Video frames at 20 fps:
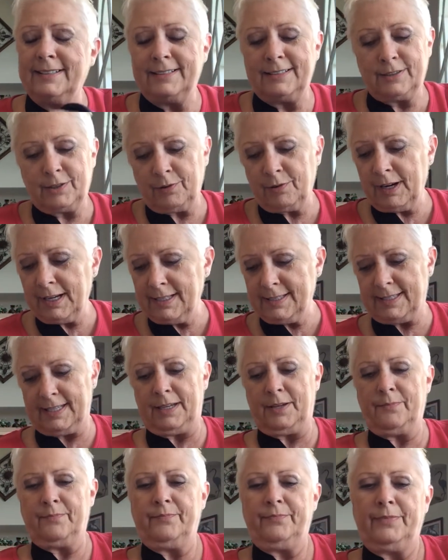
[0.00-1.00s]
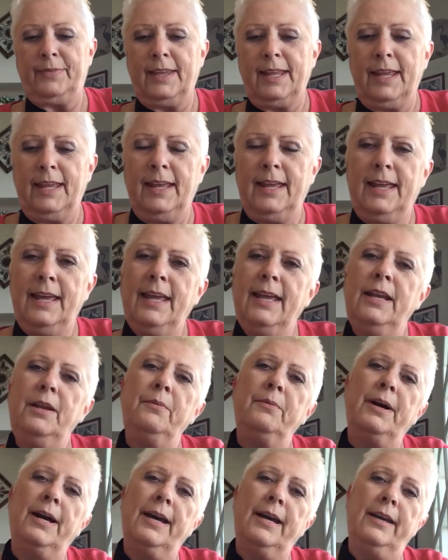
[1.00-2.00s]
It's crazy.
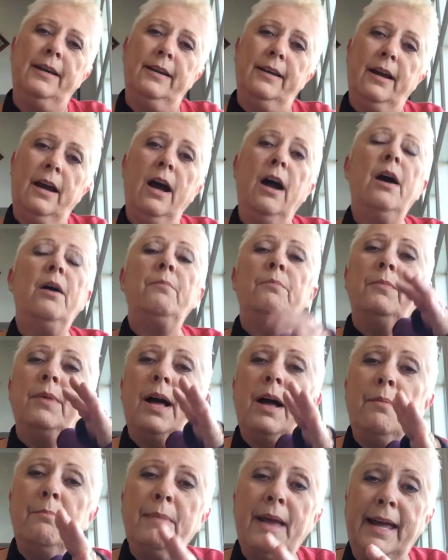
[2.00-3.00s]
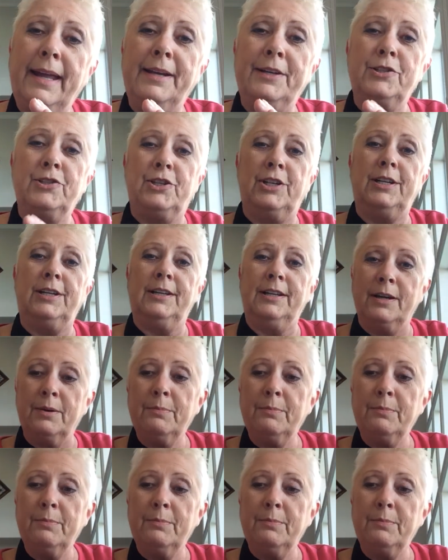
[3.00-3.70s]
Anyway, I'm I'm managing.